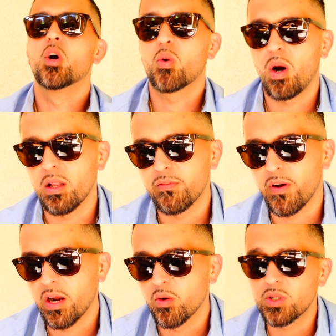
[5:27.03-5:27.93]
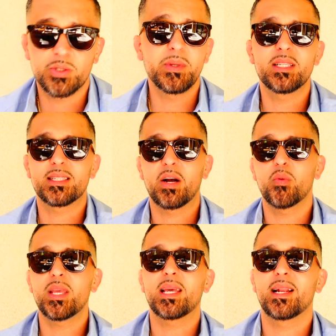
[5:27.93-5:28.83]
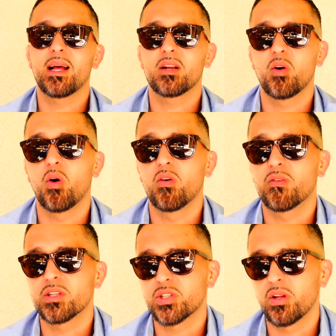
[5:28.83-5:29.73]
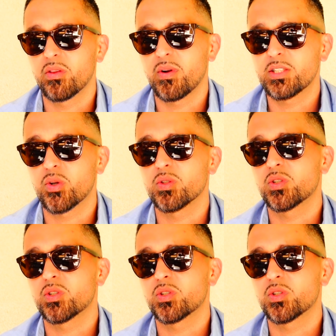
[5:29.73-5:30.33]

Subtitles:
qualifier, which means that we cannot go over a certain threshold.